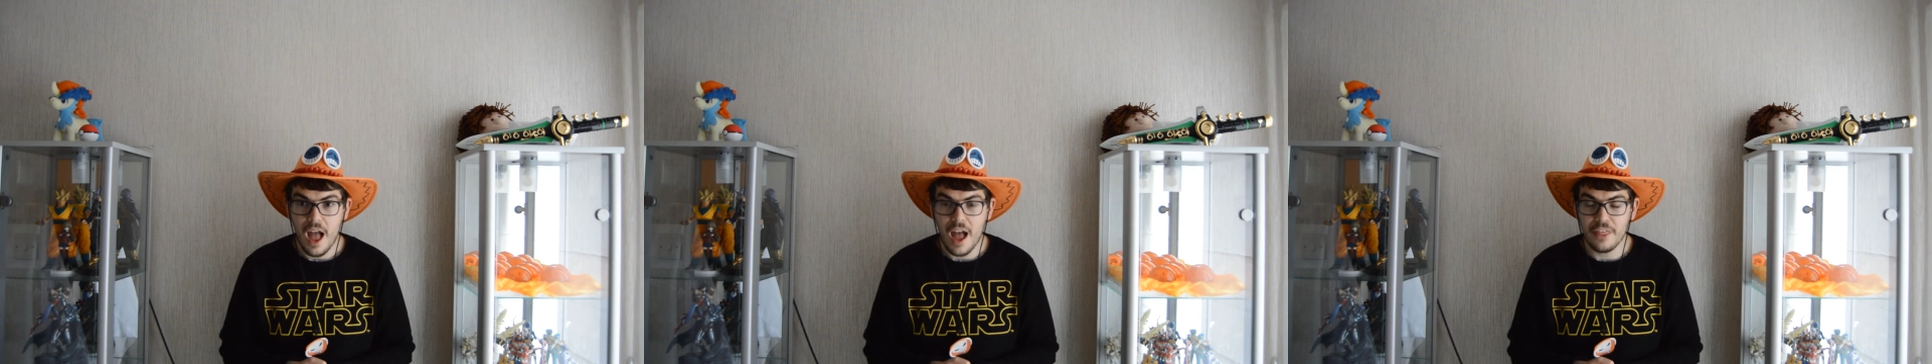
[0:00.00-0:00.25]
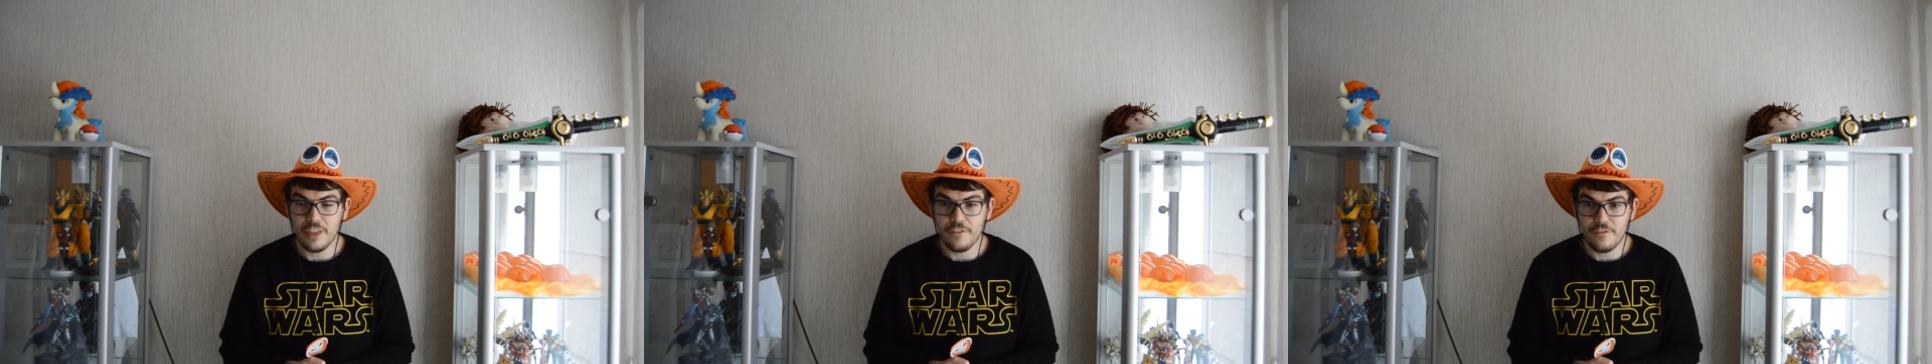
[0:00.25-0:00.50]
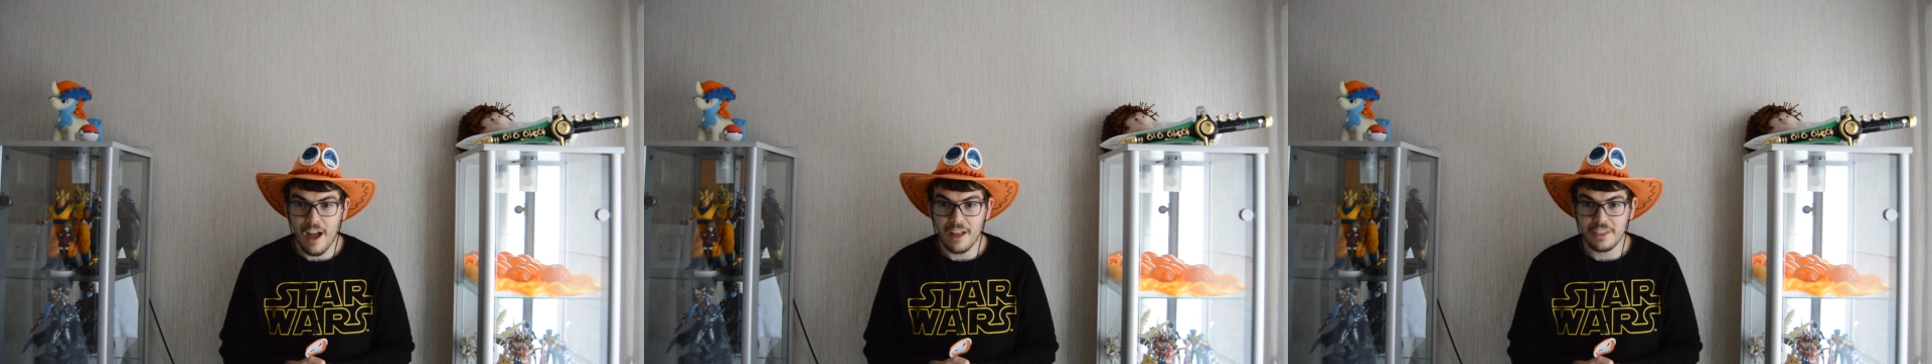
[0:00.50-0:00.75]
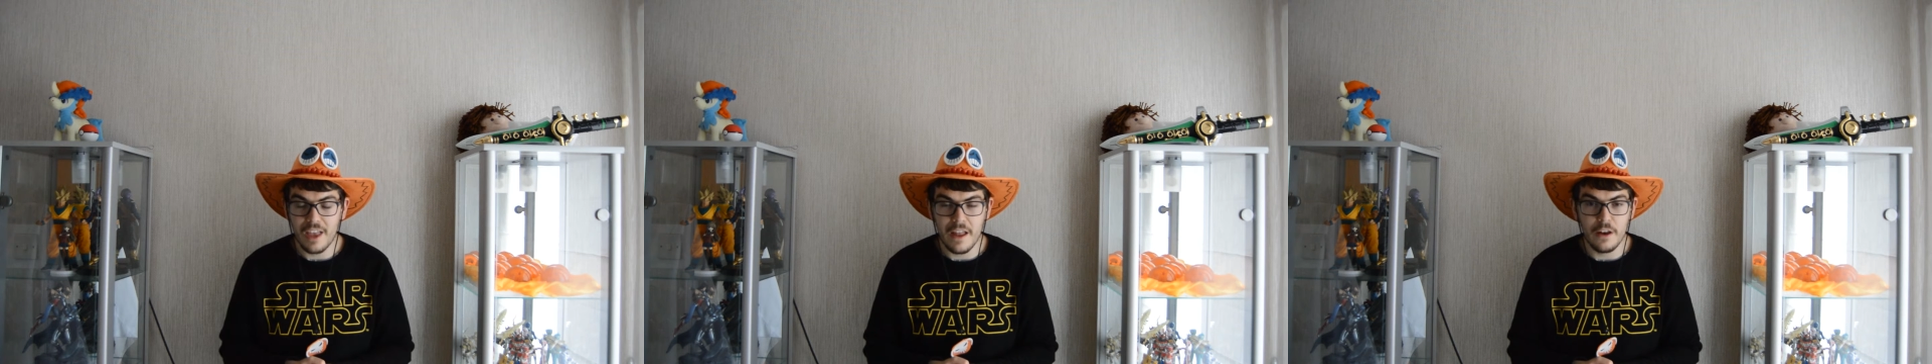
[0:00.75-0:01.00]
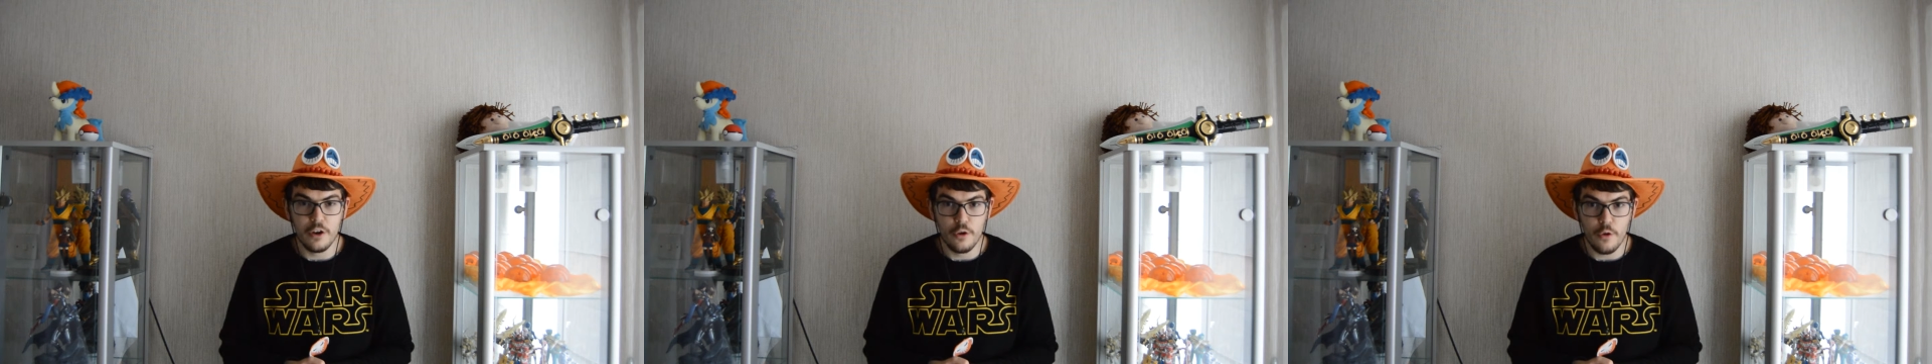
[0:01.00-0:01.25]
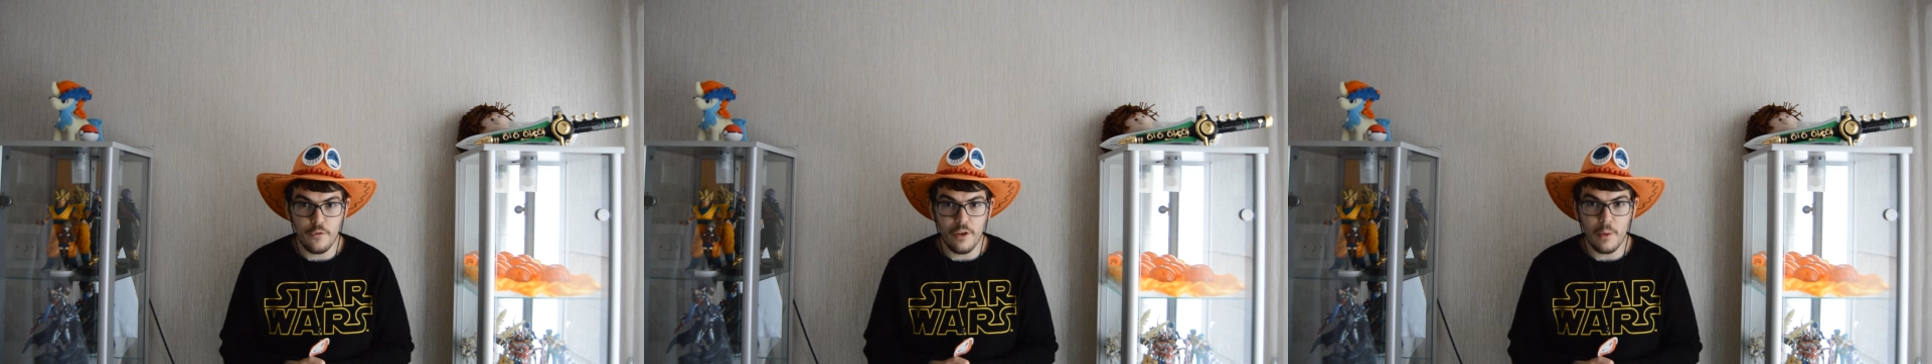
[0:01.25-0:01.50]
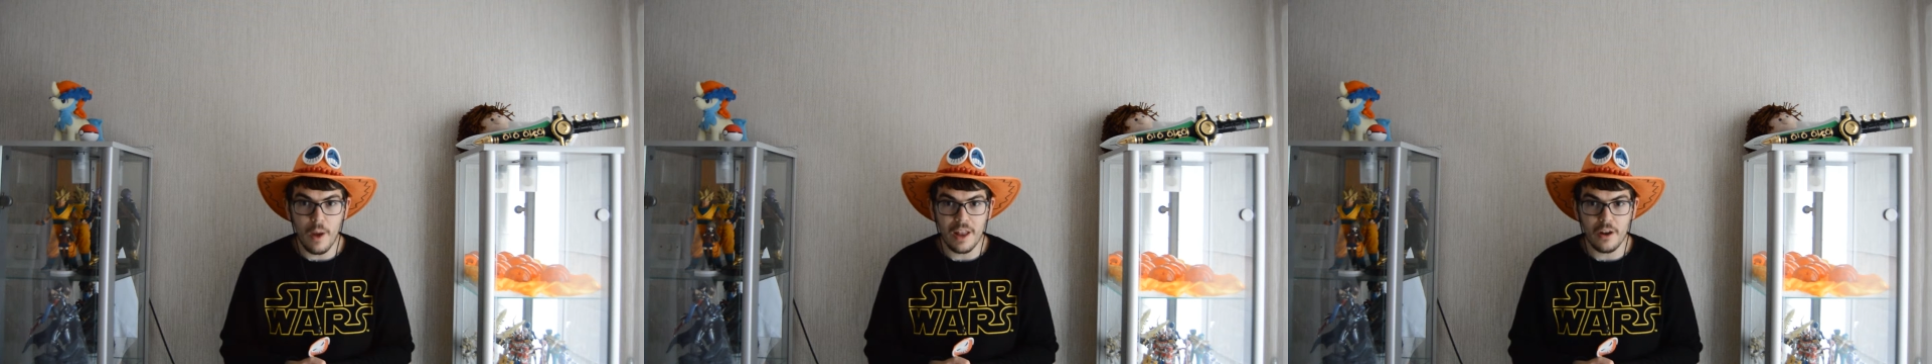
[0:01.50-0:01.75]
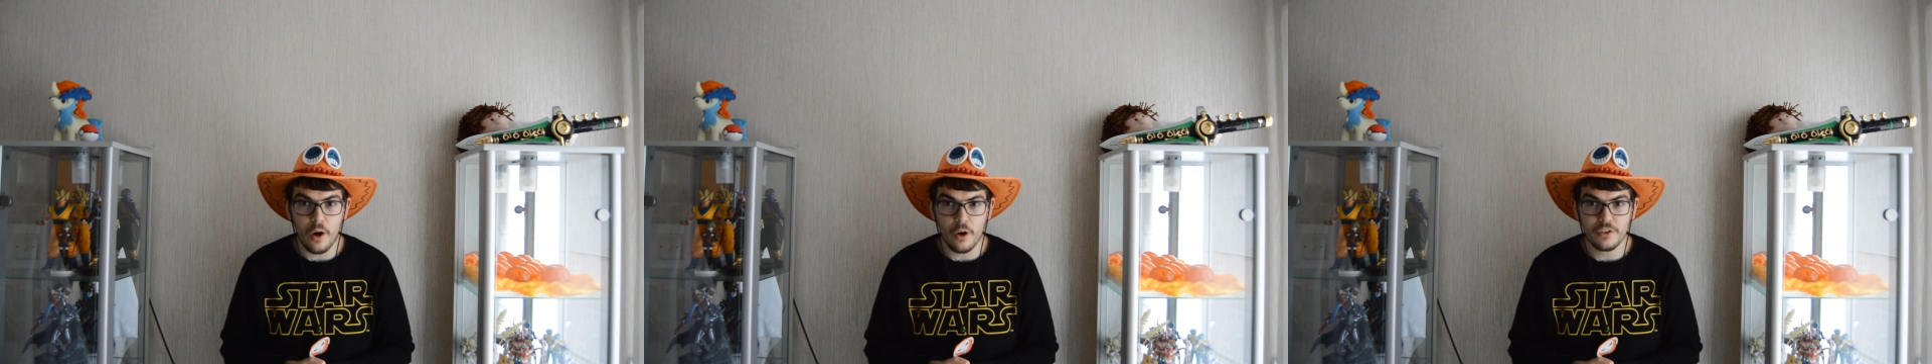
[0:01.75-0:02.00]
And the fact that Luffy
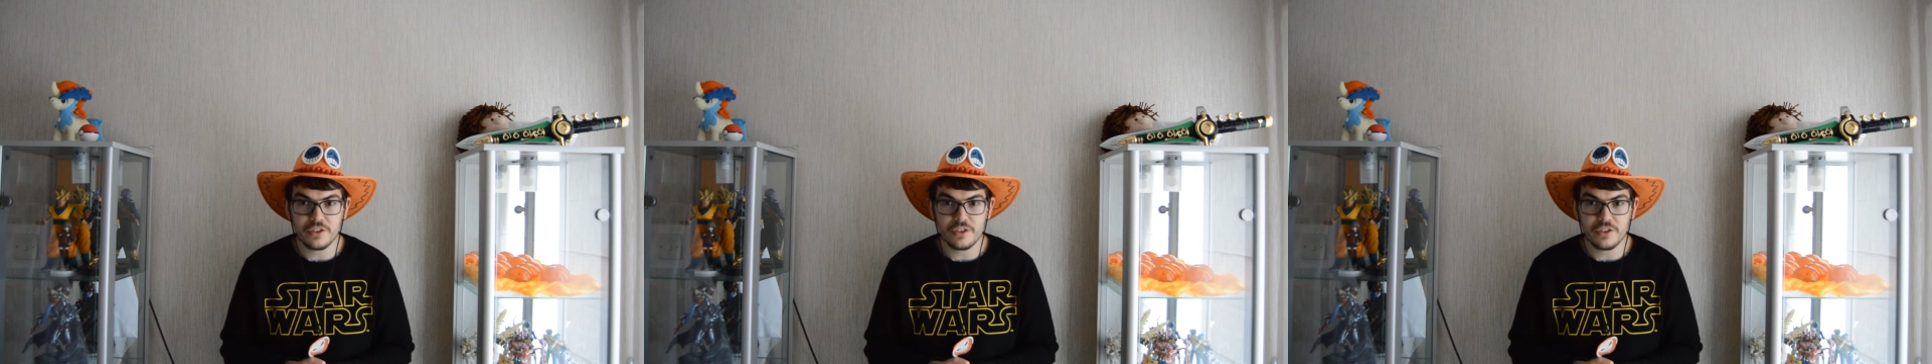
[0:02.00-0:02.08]
went on